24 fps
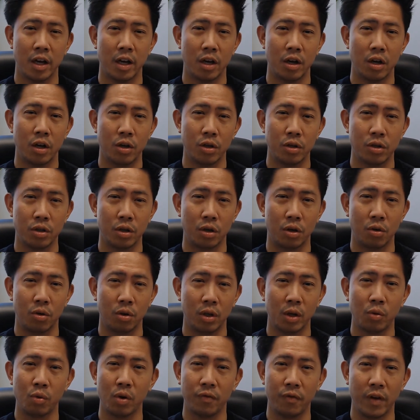So
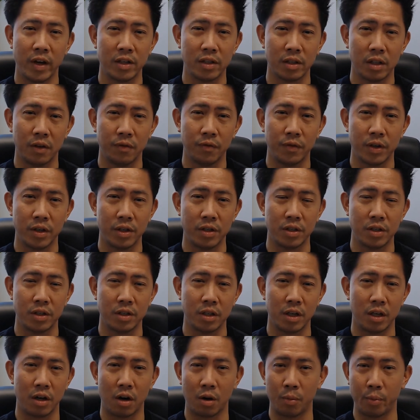liquid facelift is,
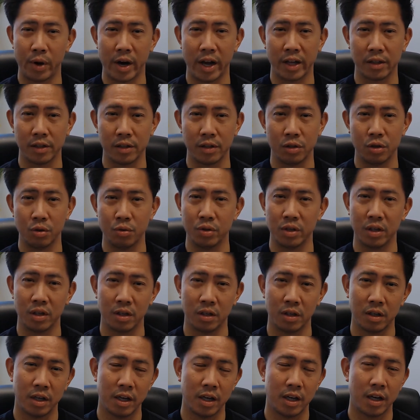in our practice,
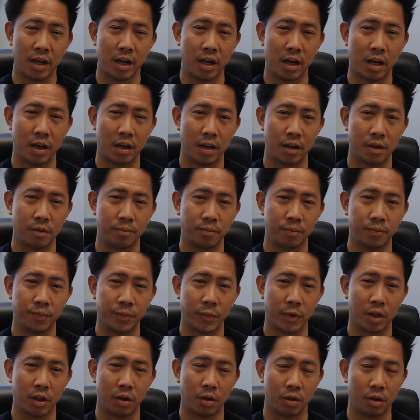using
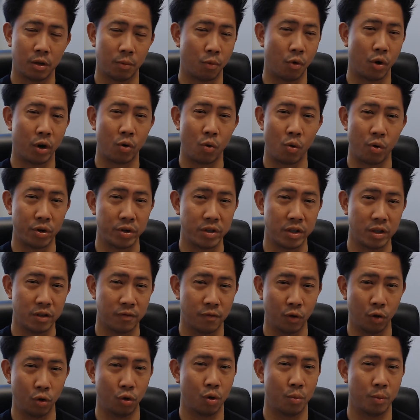the workhorse is
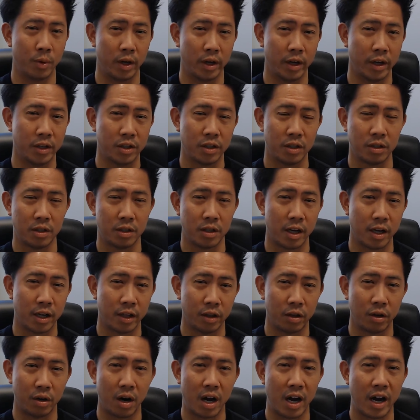Voluma. It's
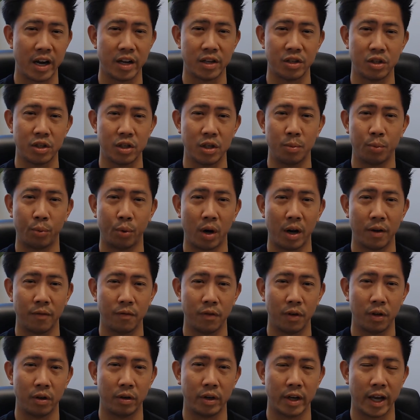their highest G prime
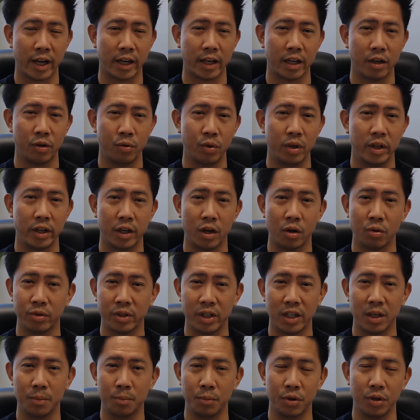filler that can really go
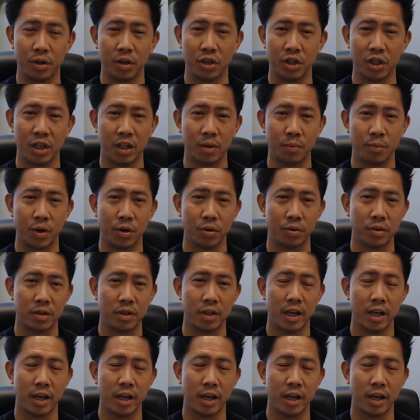deep to the cheekbones,